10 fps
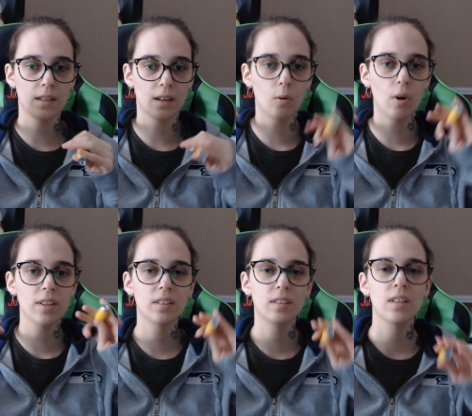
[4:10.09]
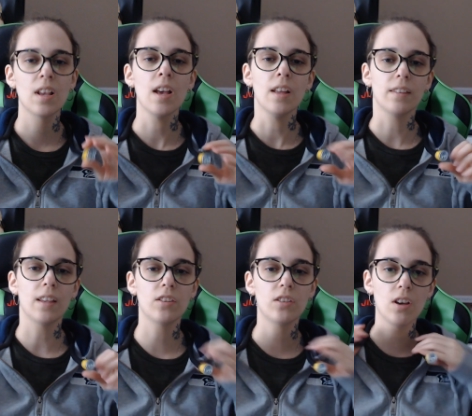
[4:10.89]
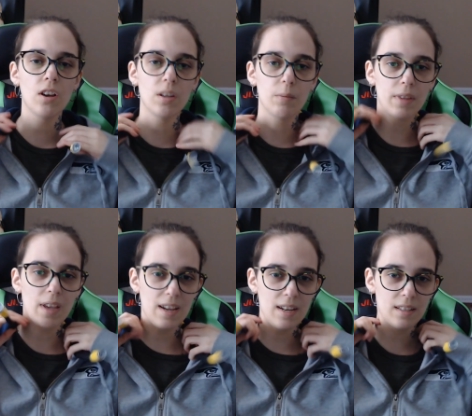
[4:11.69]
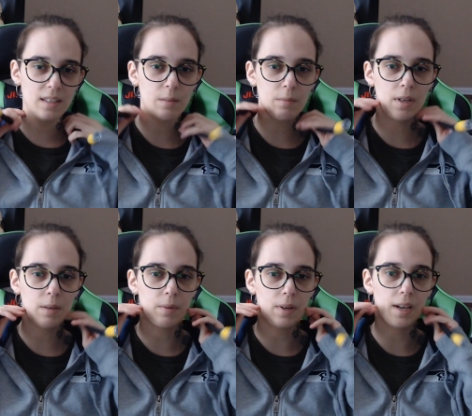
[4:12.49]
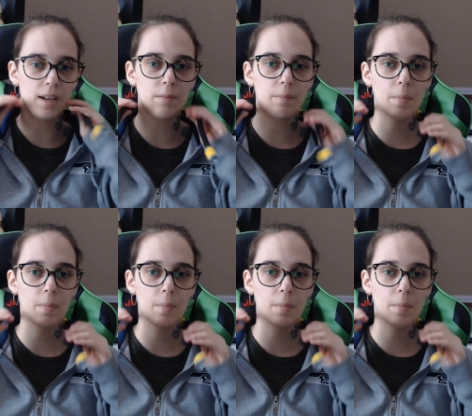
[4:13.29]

They're sturdy, but they're easy to manipulate.